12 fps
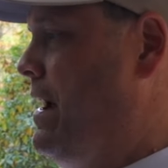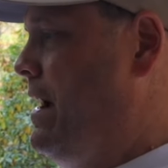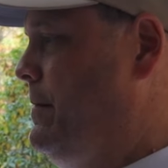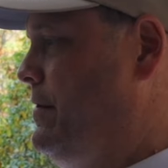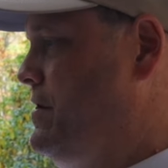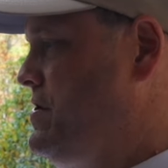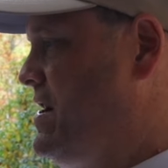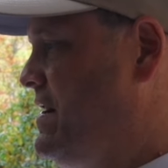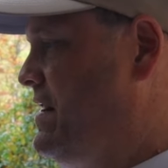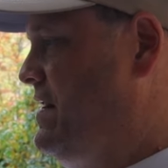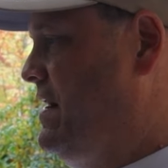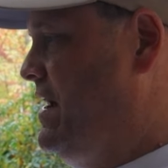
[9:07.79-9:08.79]
I'm gonna check
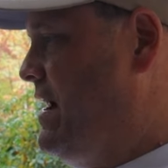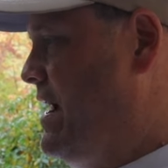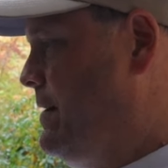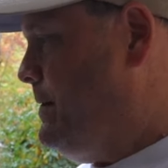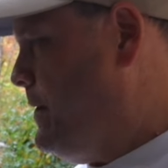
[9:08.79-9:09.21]
this thing out